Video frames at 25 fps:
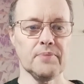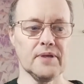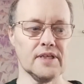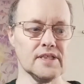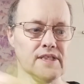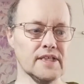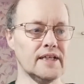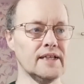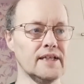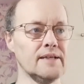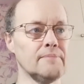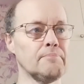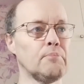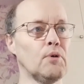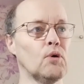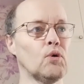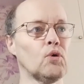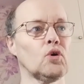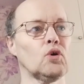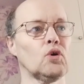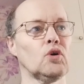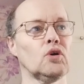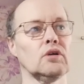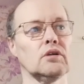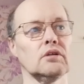is any
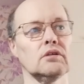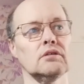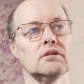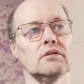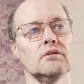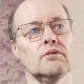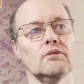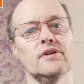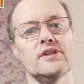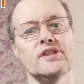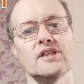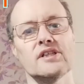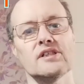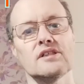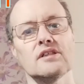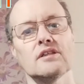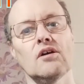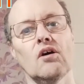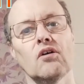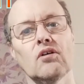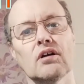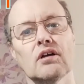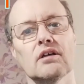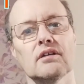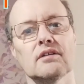book which is
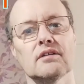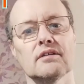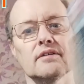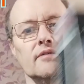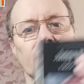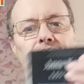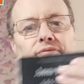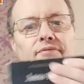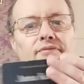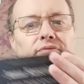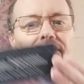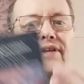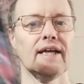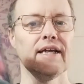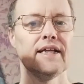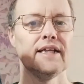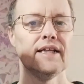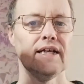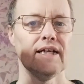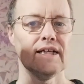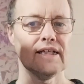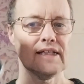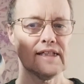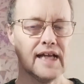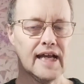longer than
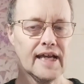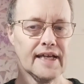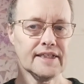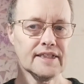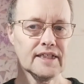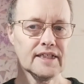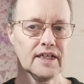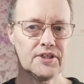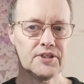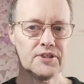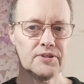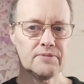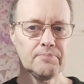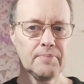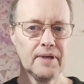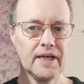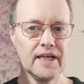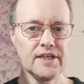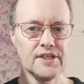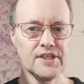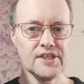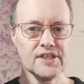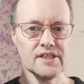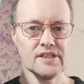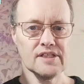800
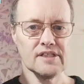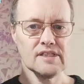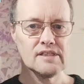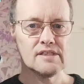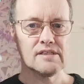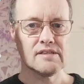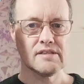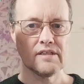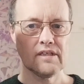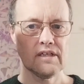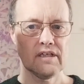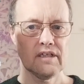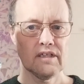pages.